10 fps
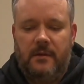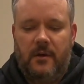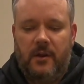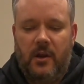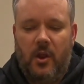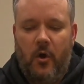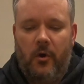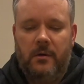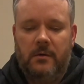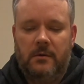on a
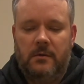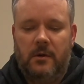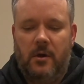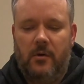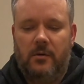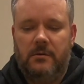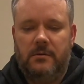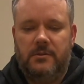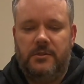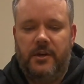long
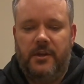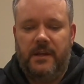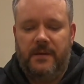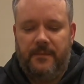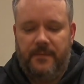journey.